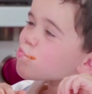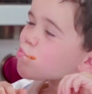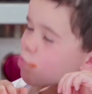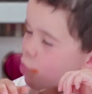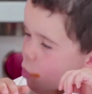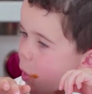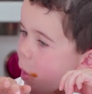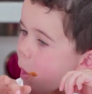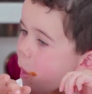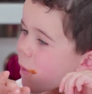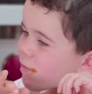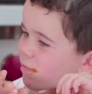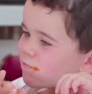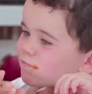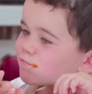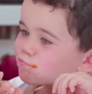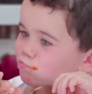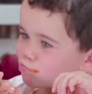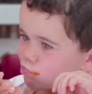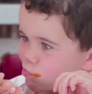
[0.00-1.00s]
You like it?
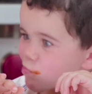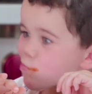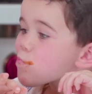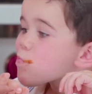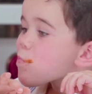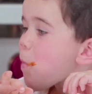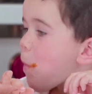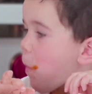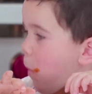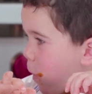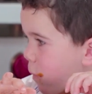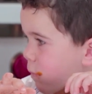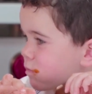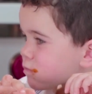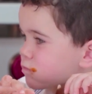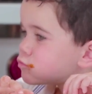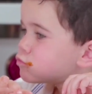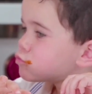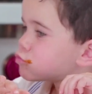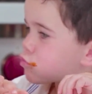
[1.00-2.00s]

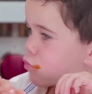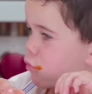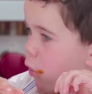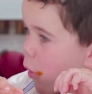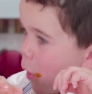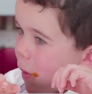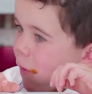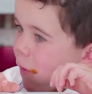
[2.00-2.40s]
Pretty good?